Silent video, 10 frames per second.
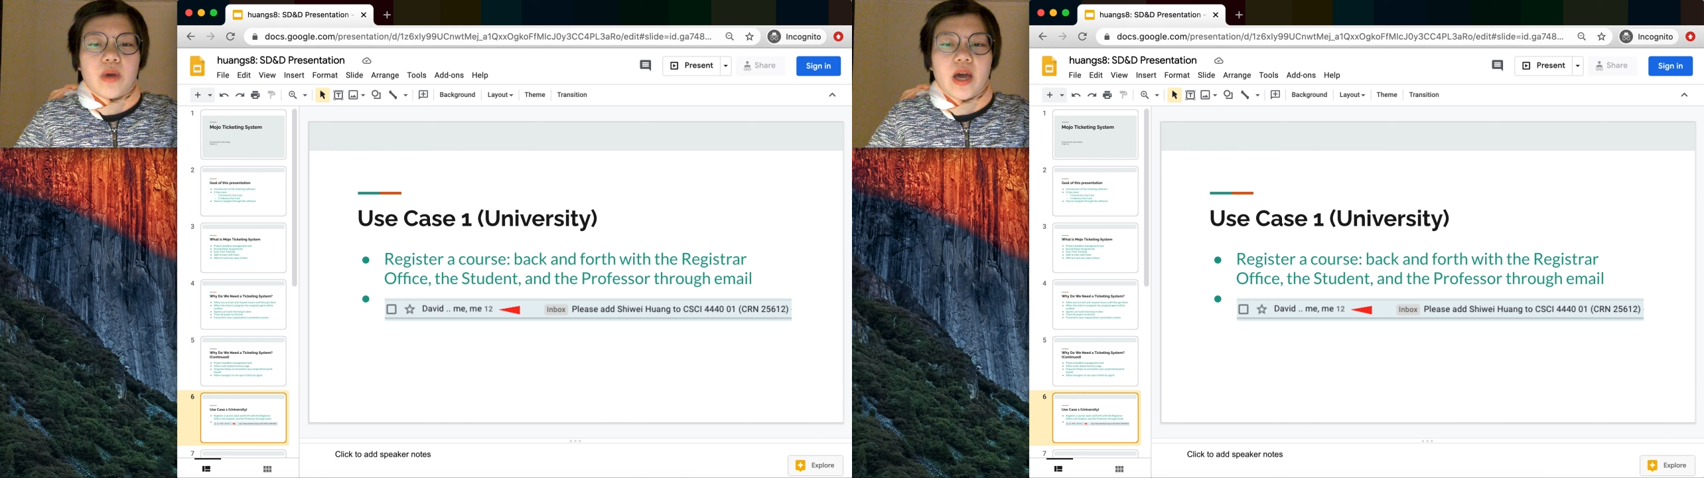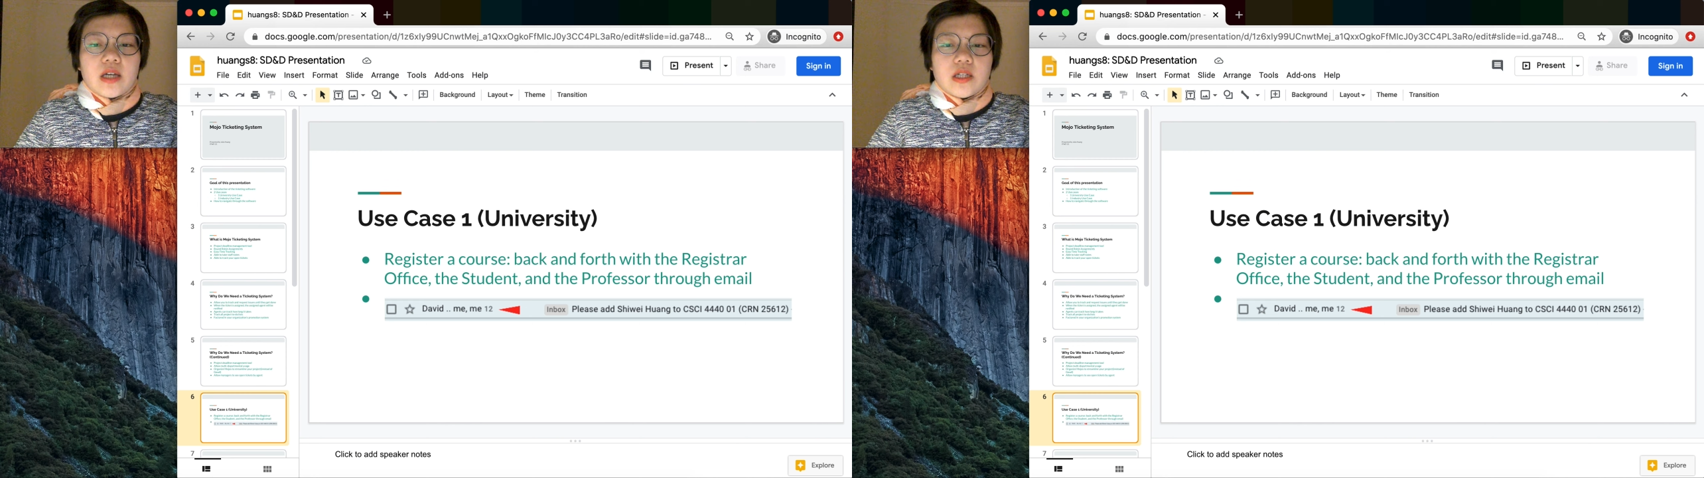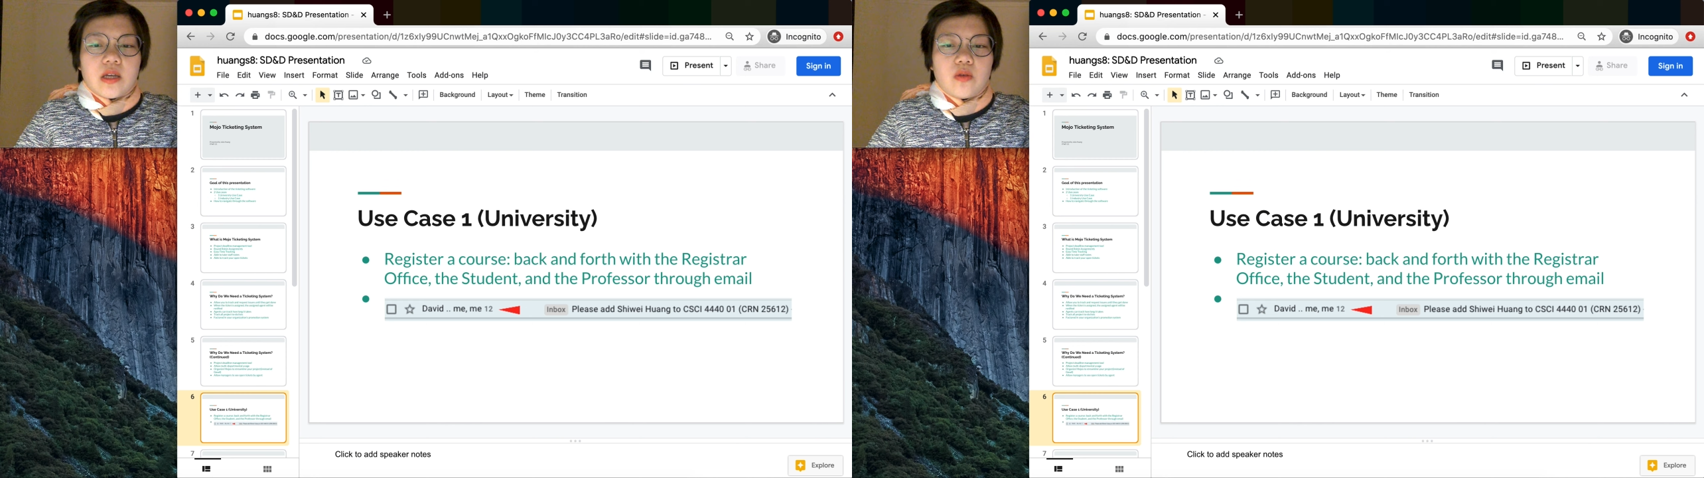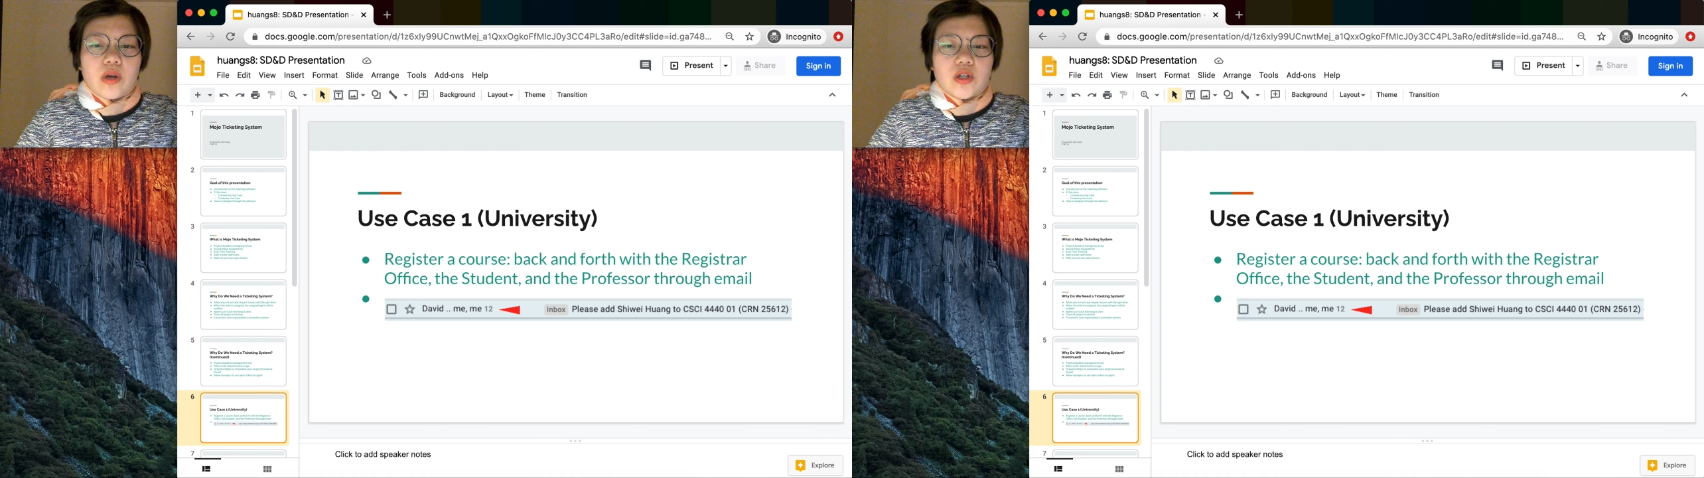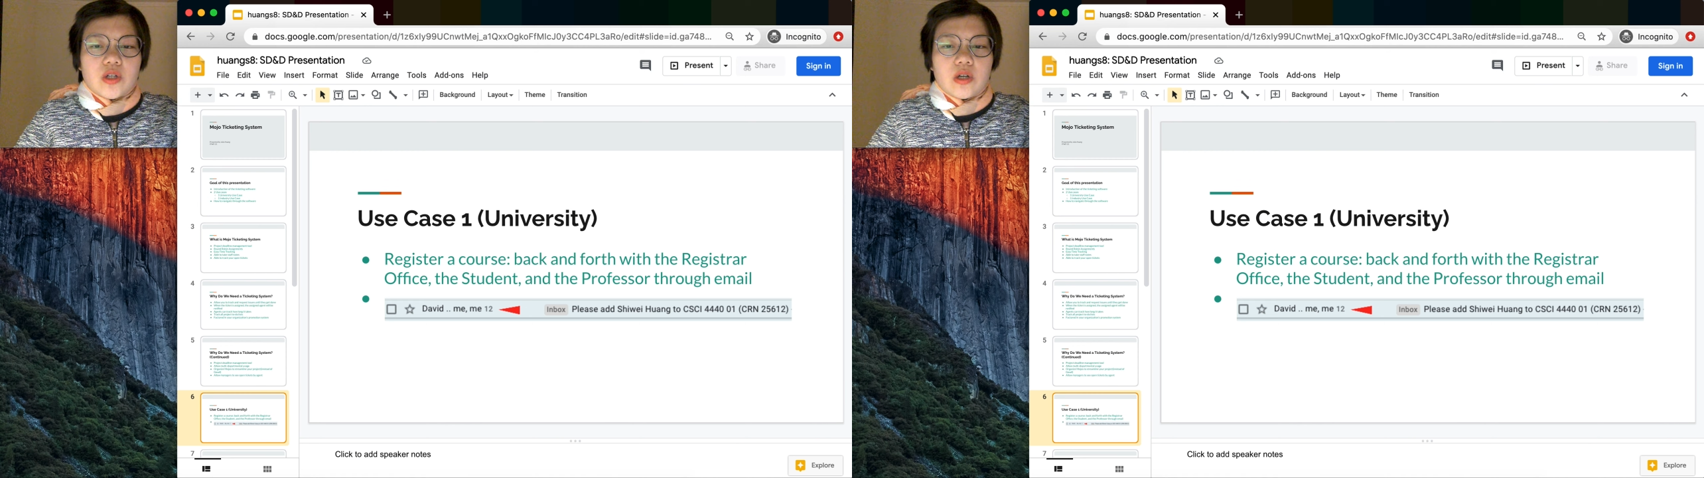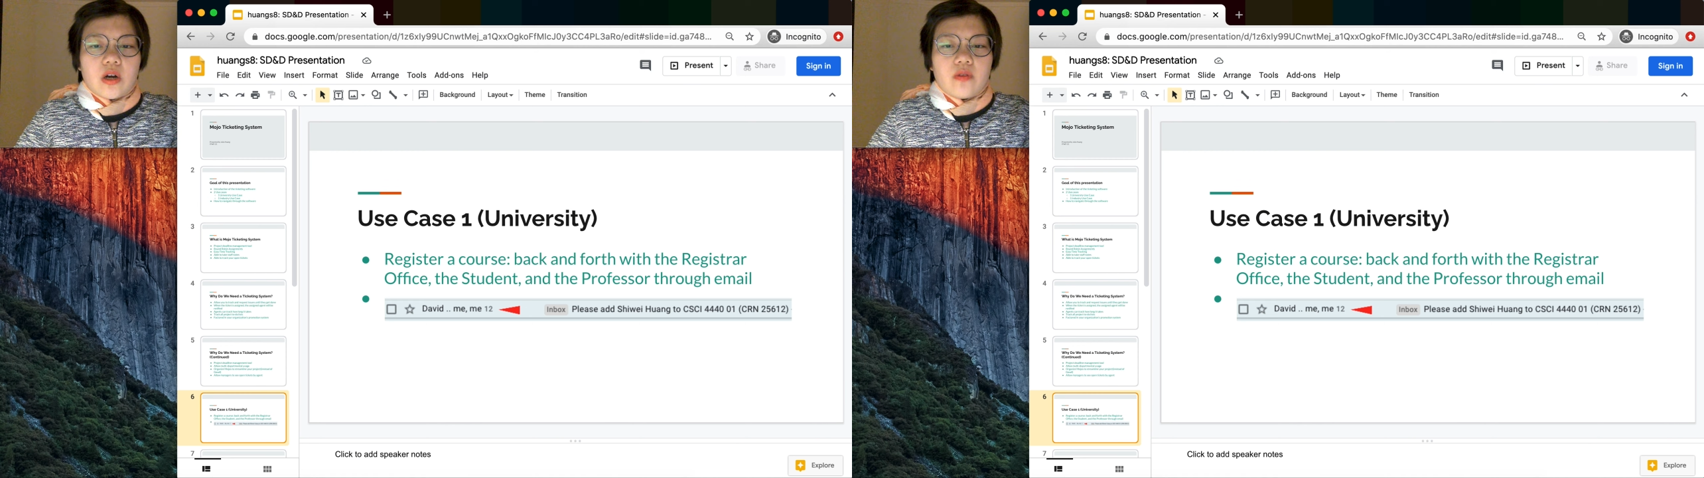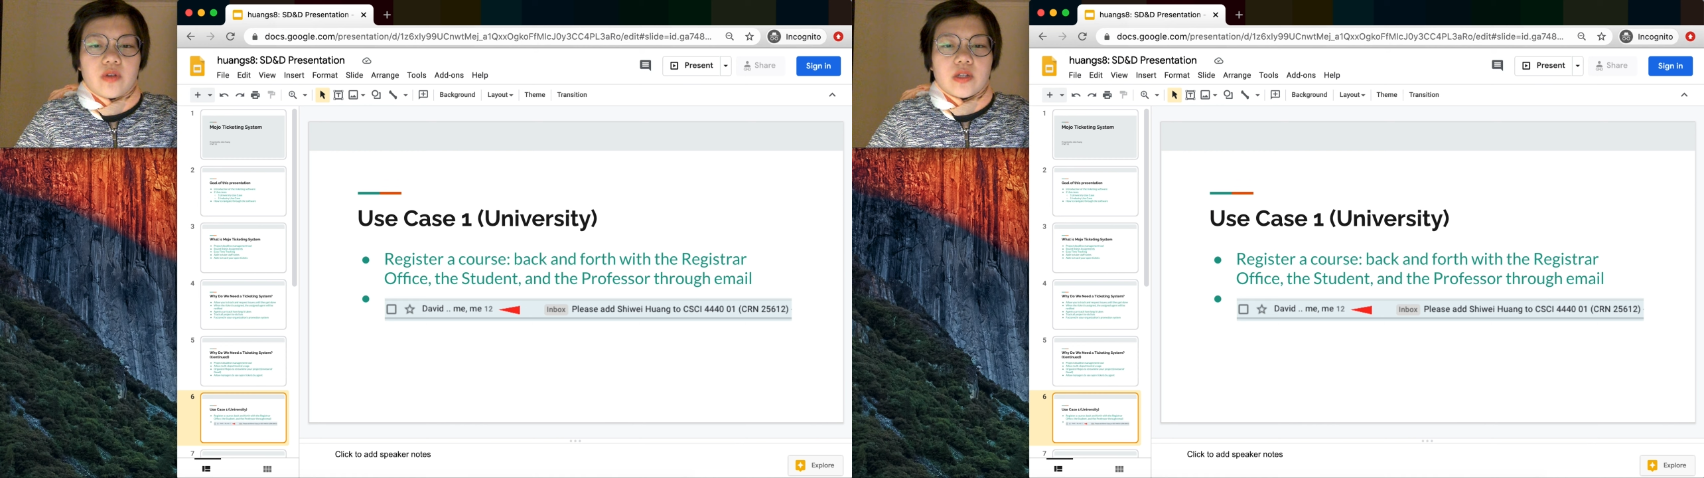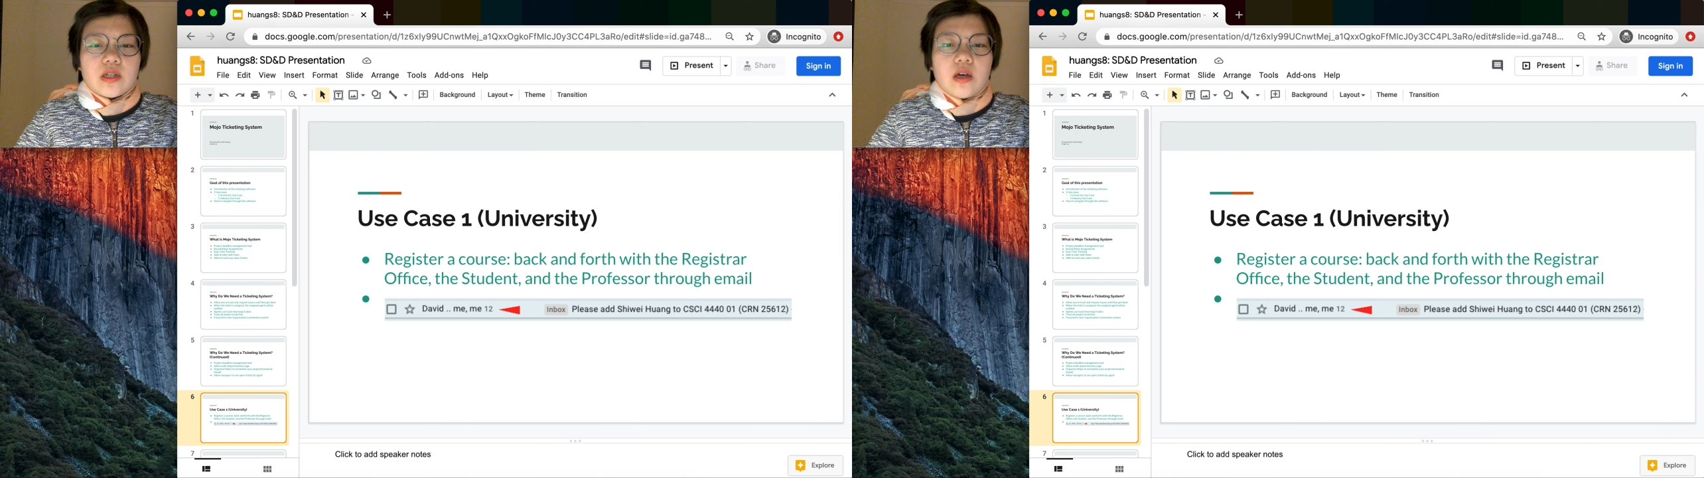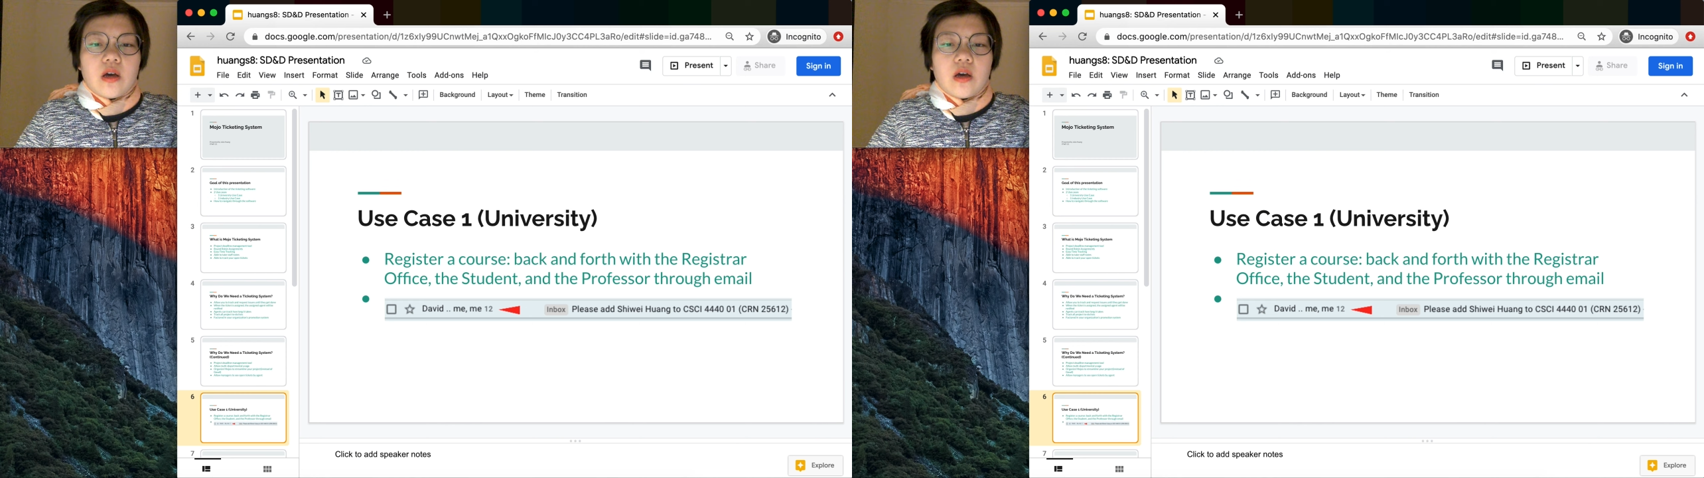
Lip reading: asking register office,